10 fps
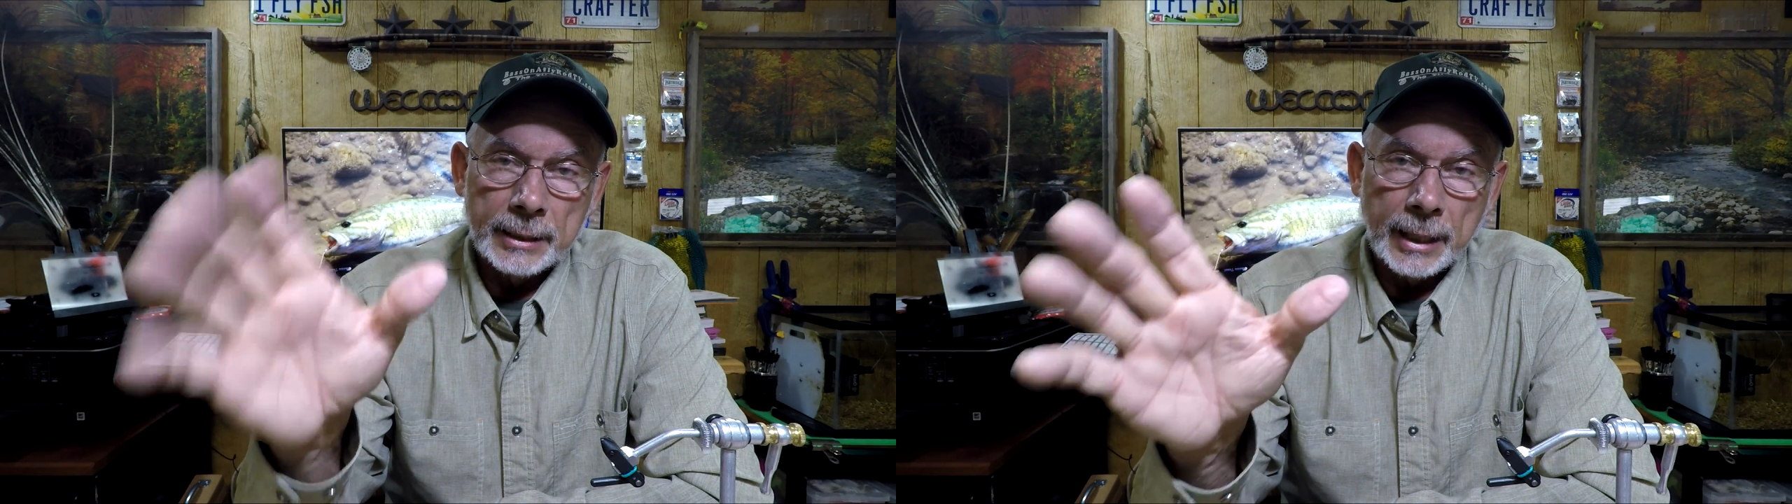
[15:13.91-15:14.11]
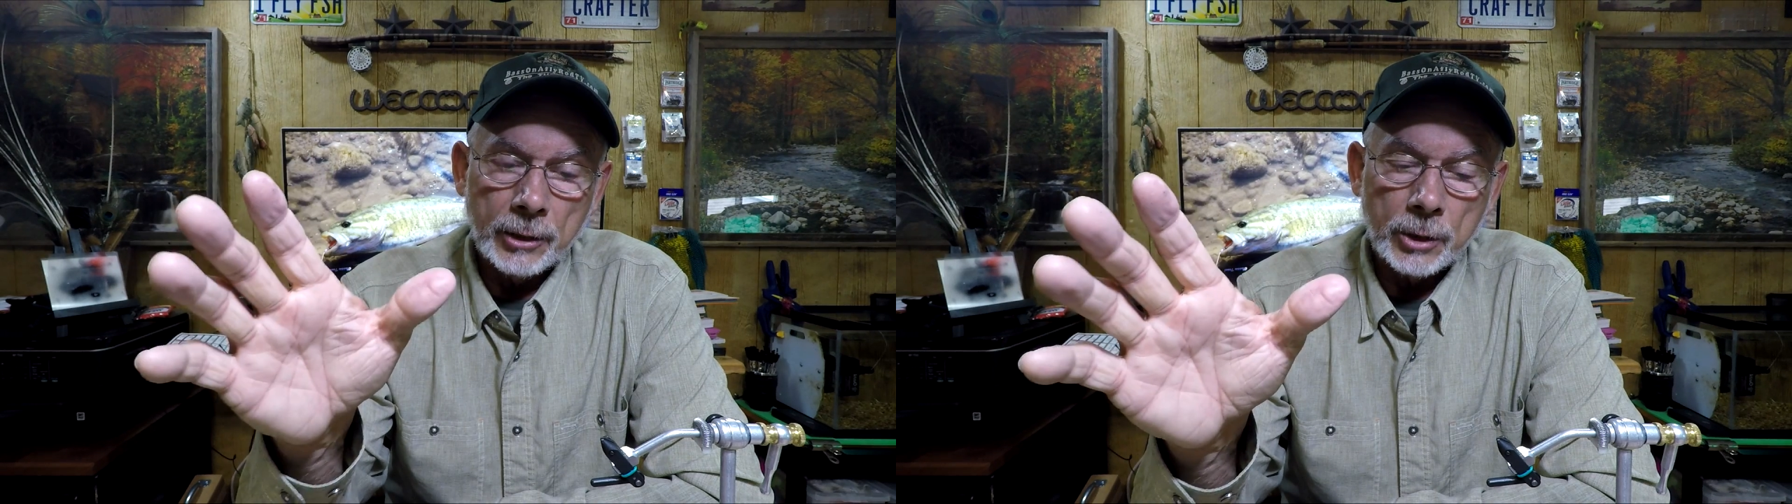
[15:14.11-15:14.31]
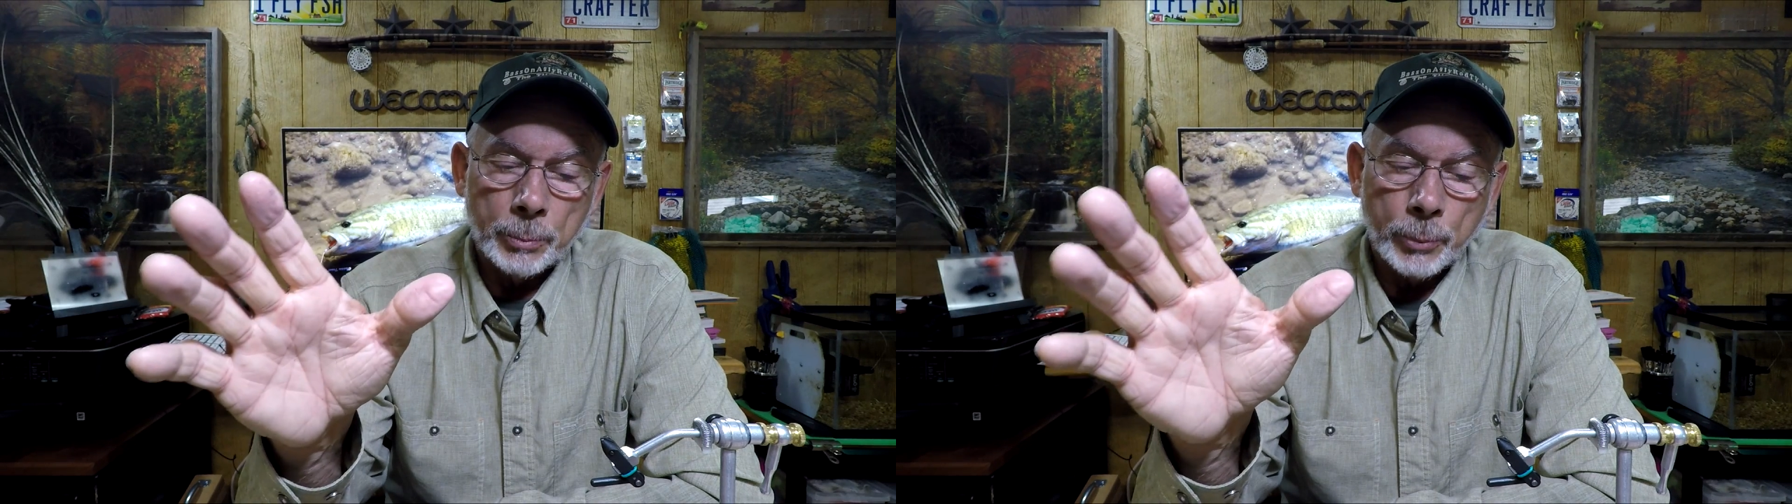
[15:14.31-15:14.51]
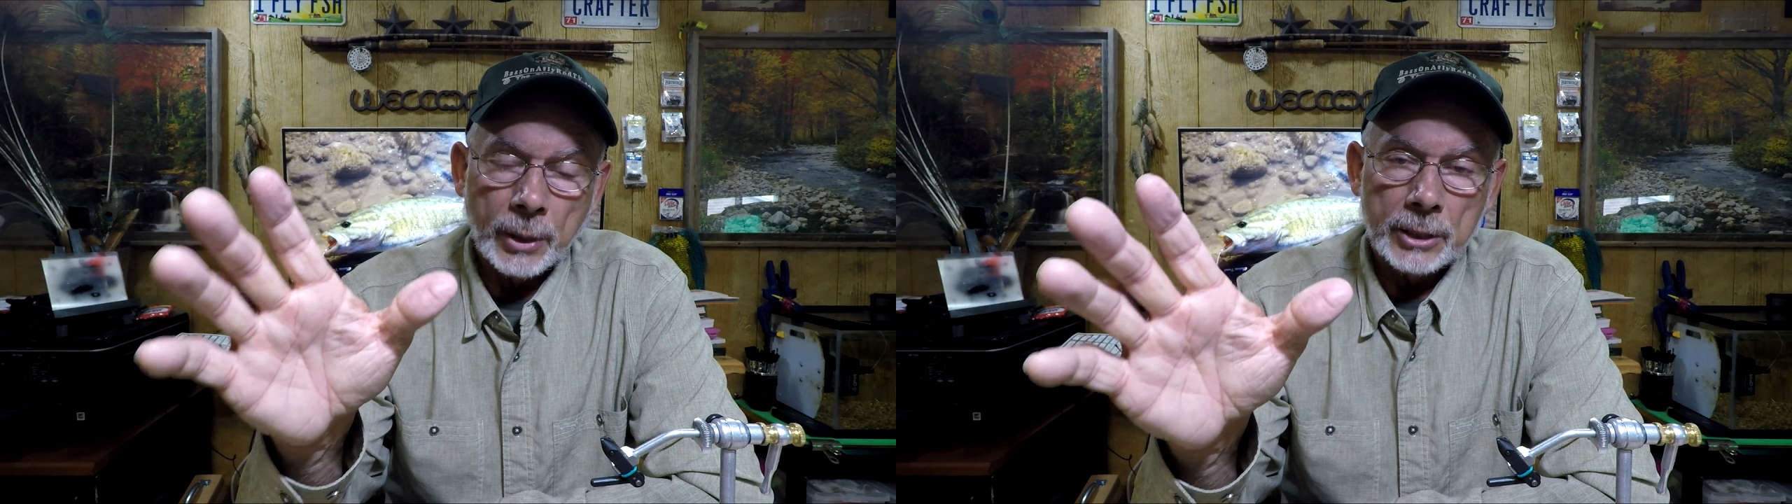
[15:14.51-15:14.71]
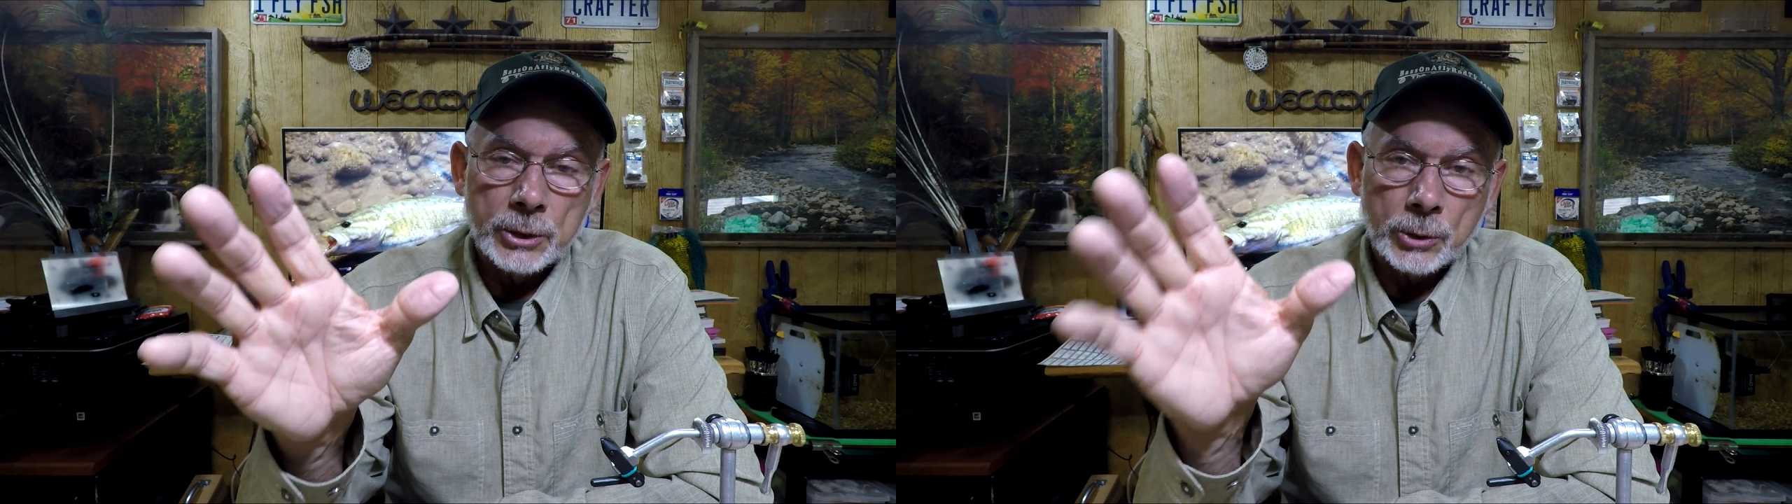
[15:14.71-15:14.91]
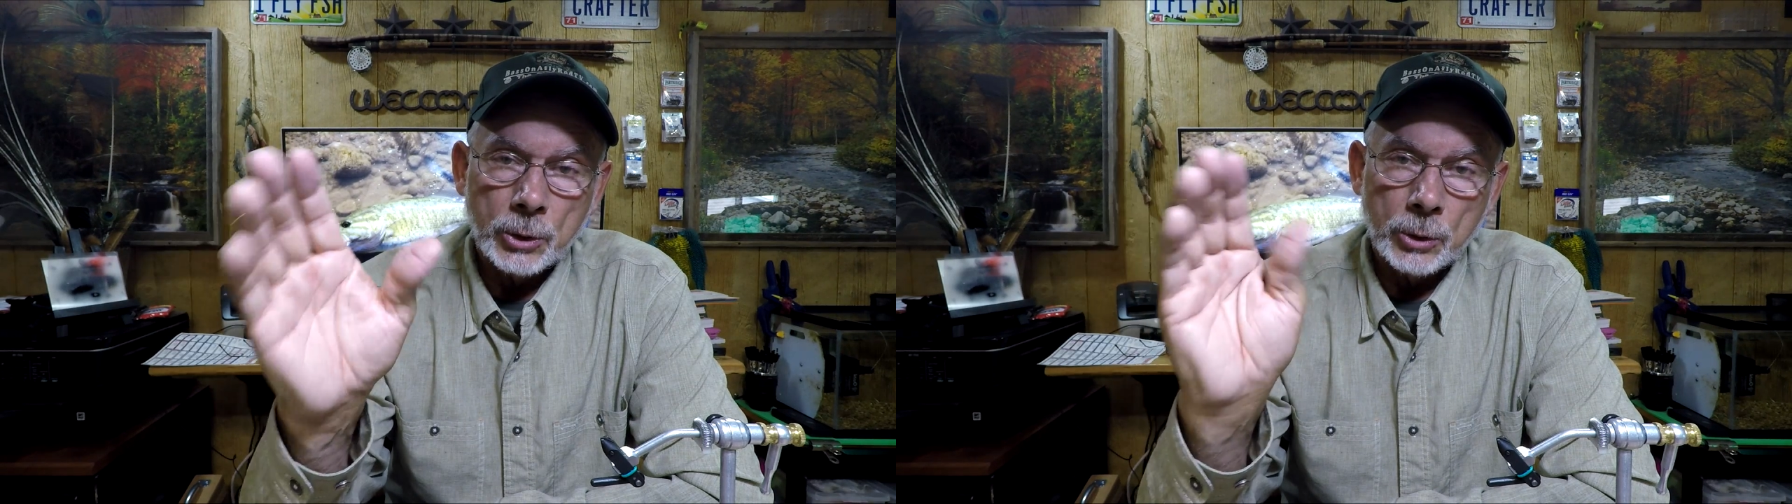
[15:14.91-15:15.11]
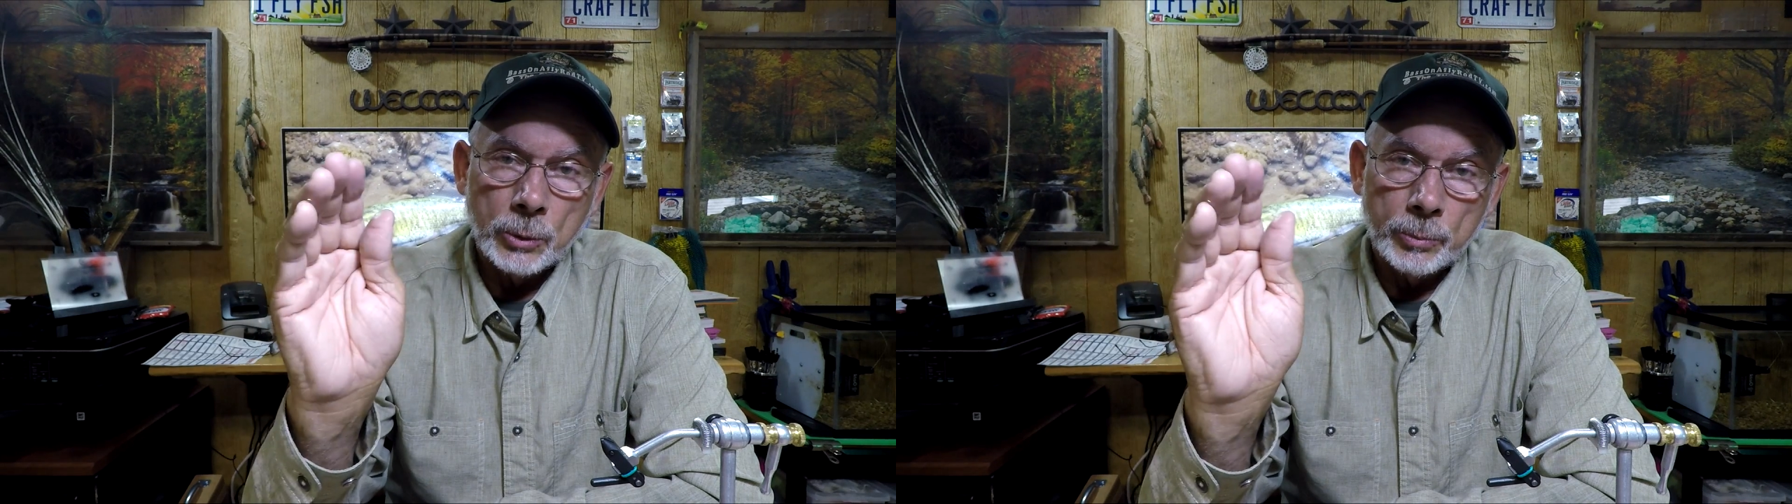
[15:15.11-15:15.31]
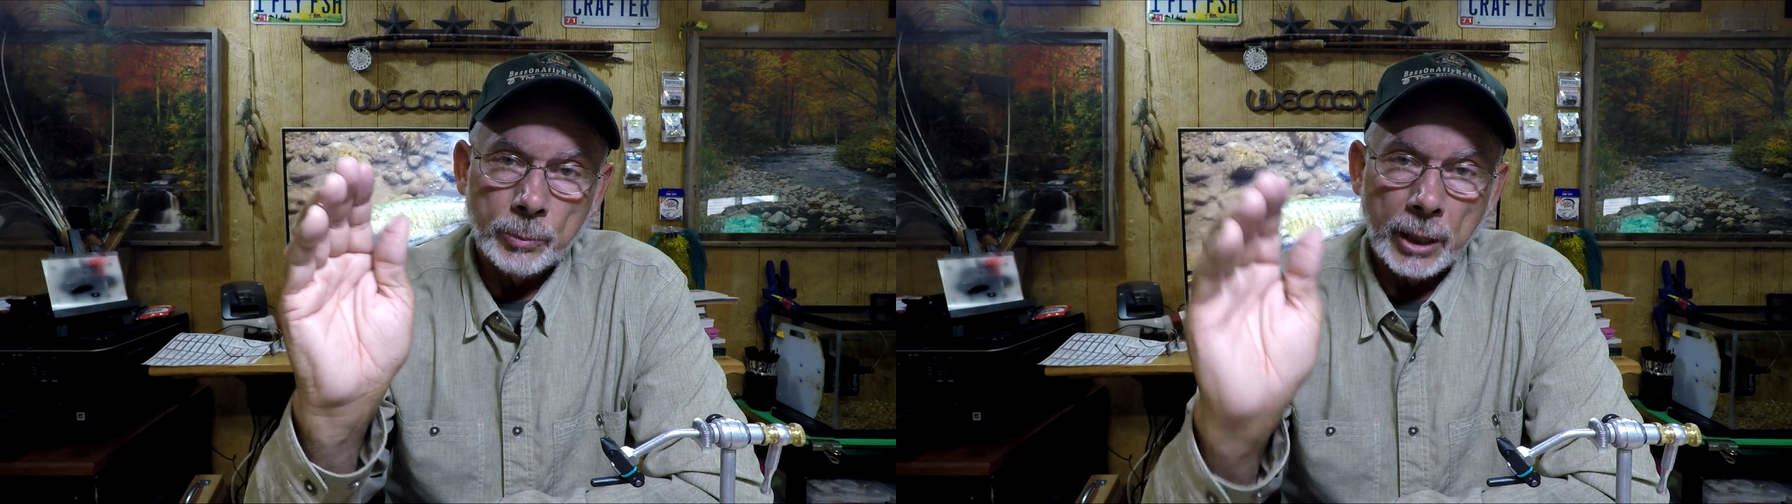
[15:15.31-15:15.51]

air compressor